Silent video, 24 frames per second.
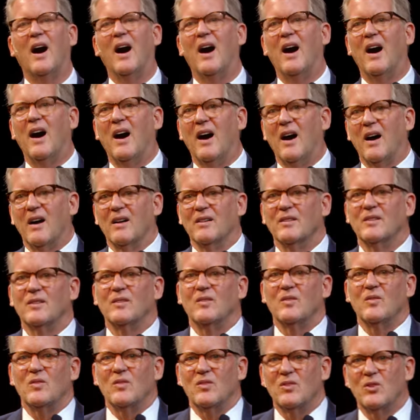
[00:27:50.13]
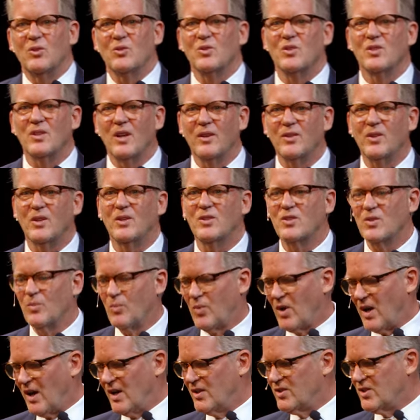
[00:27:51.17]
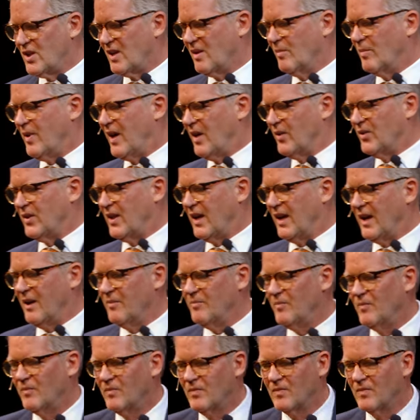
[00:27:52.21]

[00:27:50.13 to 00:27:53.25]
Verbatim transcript: Uh, there's nothing surprising about that.